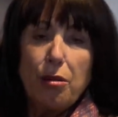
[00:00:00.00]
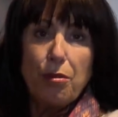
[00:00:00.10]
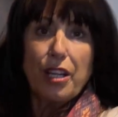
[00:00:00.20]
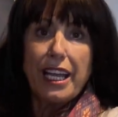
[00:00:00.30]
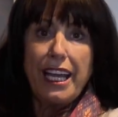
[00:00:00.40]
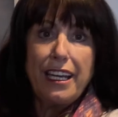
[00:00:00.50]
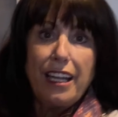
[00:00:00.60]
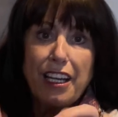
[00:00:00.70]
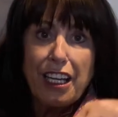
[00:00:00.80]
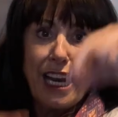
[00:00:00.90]
plug it
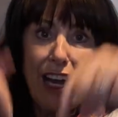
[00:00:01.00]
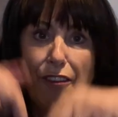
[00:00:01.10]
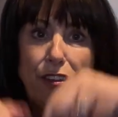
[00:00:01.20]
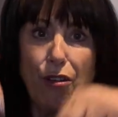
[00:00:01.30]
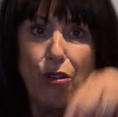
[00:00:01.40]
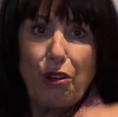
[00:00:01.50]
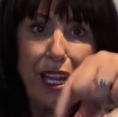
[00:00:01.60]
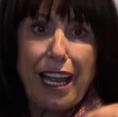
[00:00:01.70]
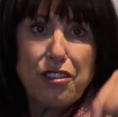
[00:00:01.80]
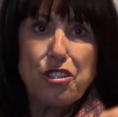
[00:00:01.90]
in and you'll have all
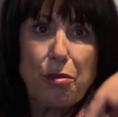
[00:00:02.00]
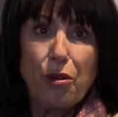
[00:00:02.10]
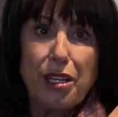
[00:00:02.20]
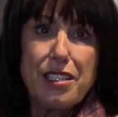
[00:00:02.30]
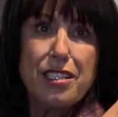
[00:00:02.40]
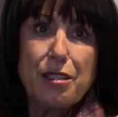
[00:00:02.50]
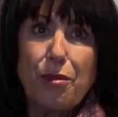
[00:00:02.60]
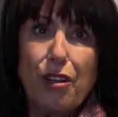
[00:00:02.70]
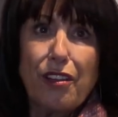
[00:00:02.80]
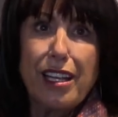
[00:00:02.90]
the extra points to
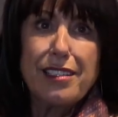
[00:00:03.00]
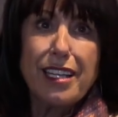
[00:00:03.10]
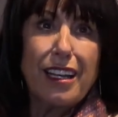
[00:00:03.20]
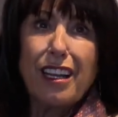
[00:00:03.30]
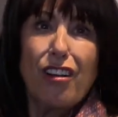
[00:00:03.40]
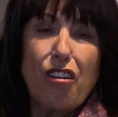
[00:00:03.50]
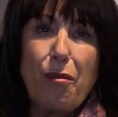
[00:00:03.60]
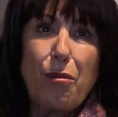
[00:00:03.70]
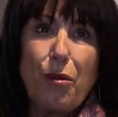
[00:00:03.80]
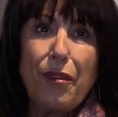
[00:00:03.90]
plug things in. I can't
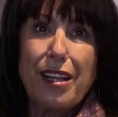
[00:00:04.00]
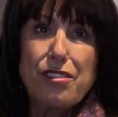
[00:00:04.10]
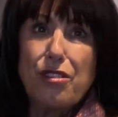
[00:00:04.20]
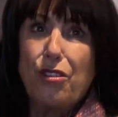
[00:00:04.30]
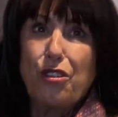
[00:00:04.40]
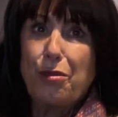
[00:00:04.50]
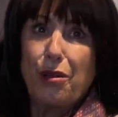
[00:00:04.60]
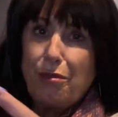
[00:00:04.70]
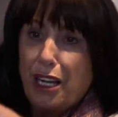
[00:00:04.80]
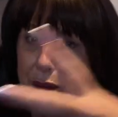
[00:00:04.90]
remember what that's called,
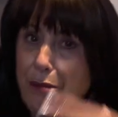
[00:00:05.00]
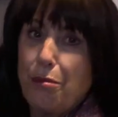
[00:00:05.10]
but anyway,